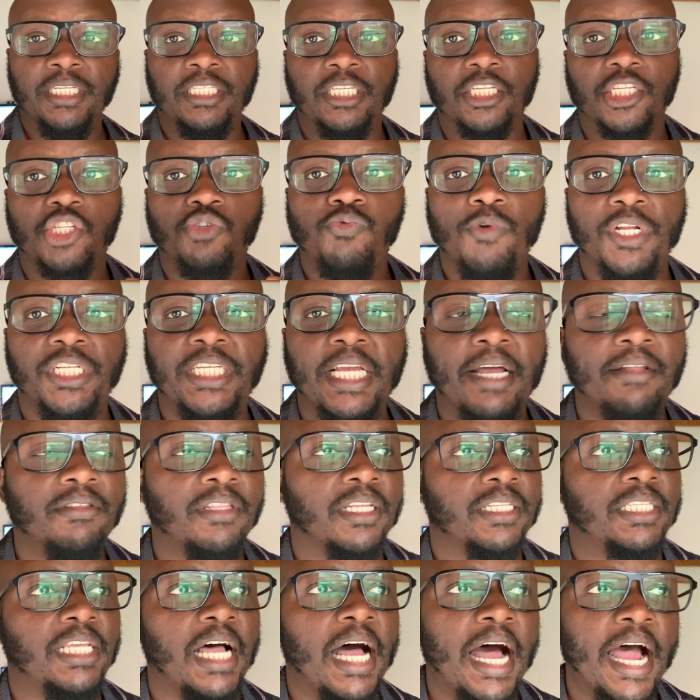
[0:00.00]
to switch out the
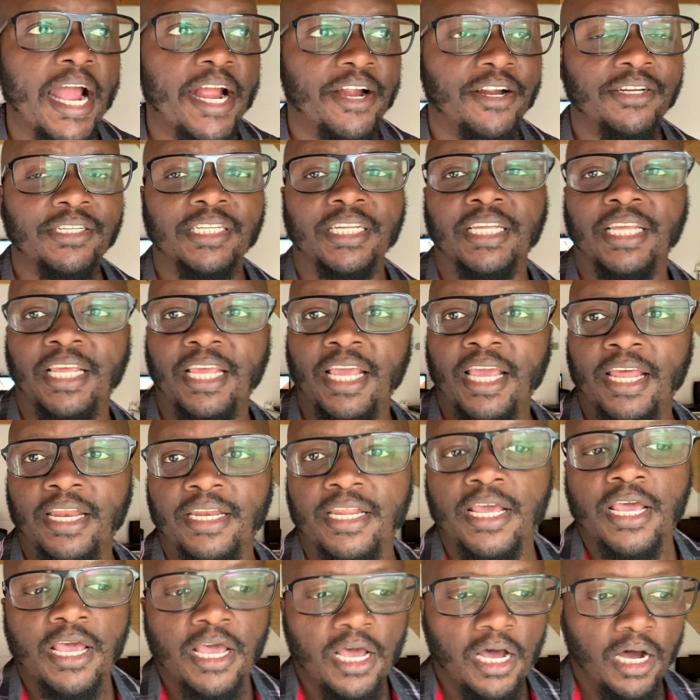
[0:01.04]
tires and get
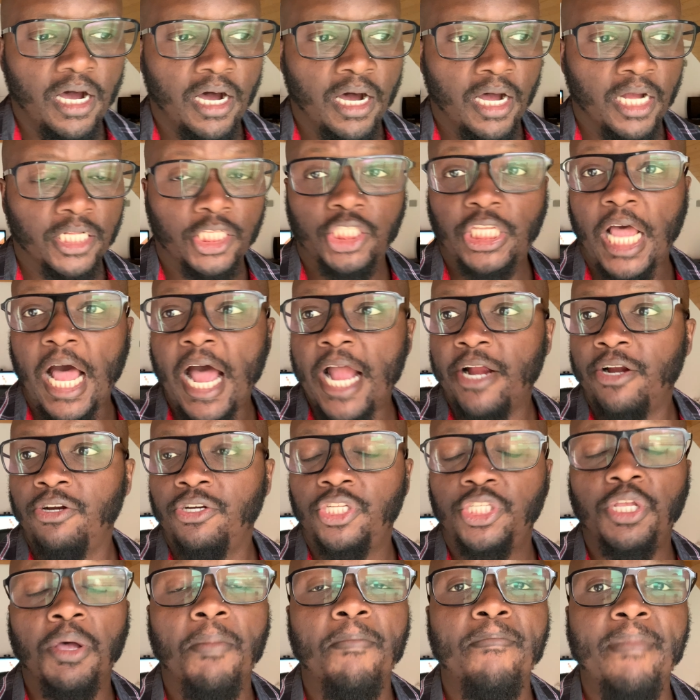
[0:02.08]
tires
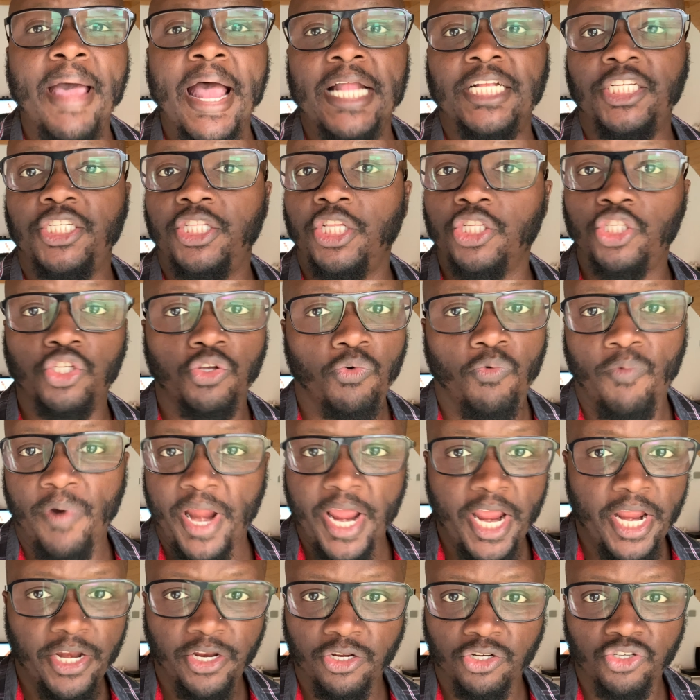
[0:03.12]
to match the
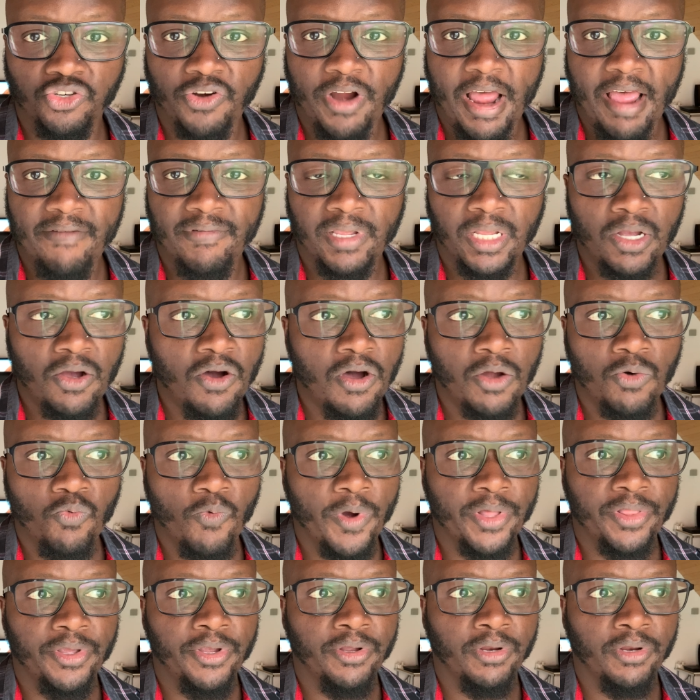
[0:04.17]
terrain you're driving on, whether you're